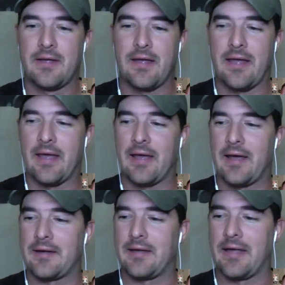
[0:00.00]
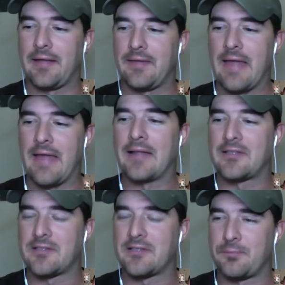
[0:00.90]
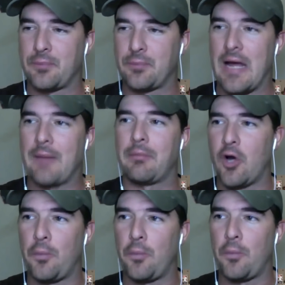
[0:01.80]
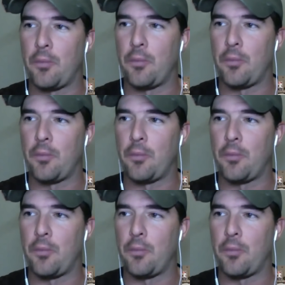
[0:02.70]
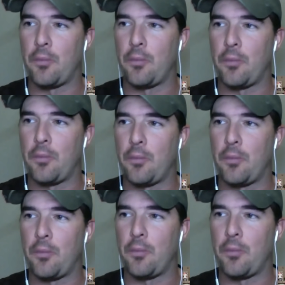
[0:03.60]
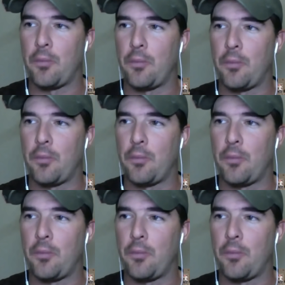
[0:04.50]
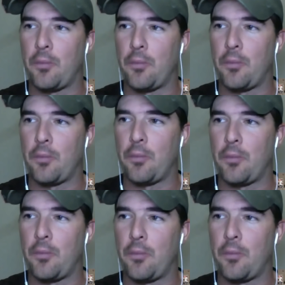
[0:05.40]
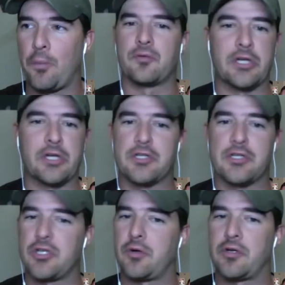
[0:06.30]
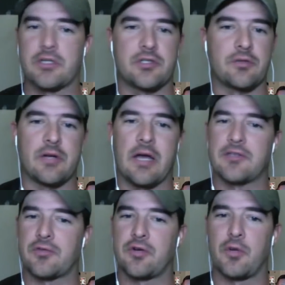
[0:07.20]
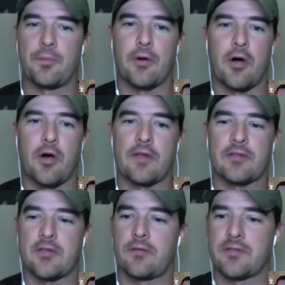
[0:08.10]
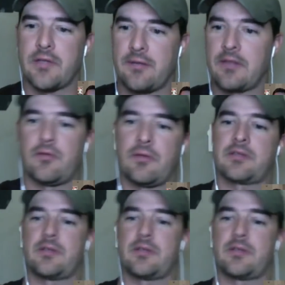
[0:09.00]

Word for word: and and that's probably opened the eyes of more cops than I think anything else that I've done. And some of them are really good shooters, can shoot a nice group, all this, and all of a sudden they do this, and the